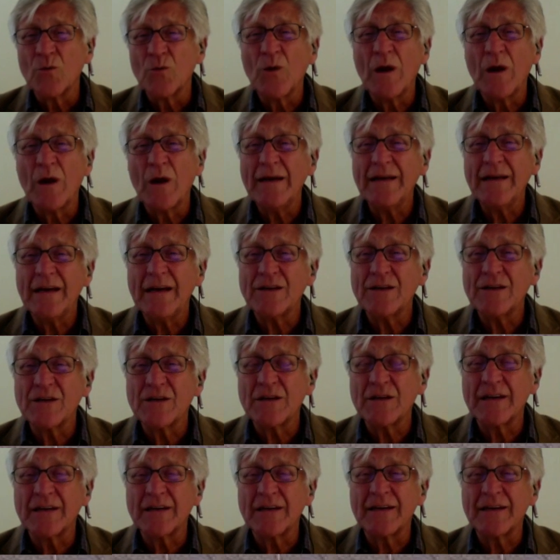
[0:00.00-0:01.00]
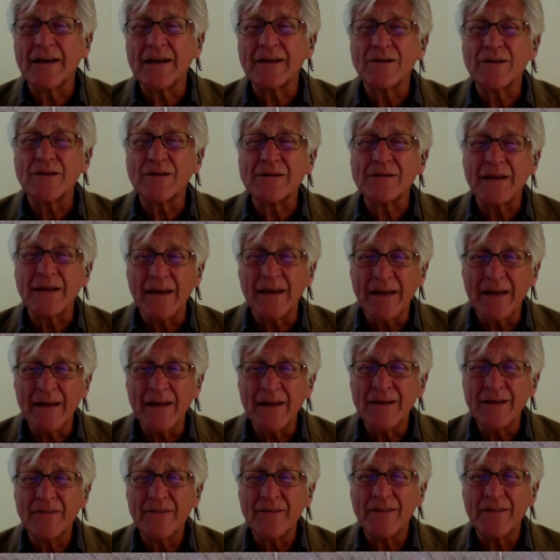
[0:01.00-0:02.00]
radiation detectors
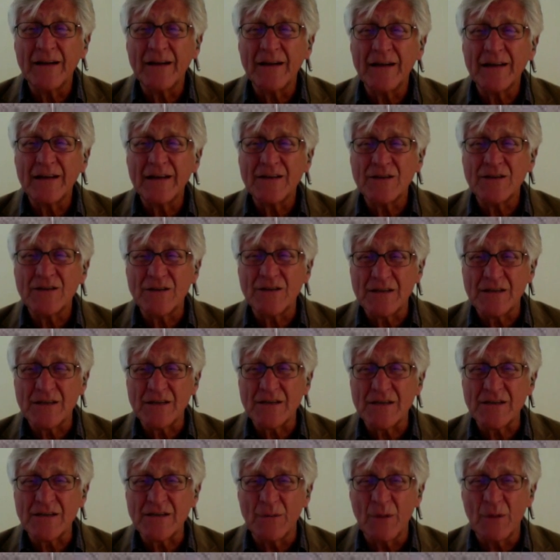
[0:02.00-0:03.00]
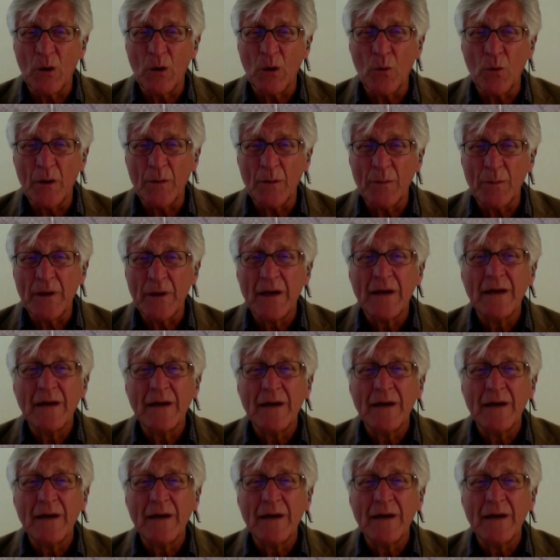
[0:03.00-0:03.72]
in the ventilation system at WIP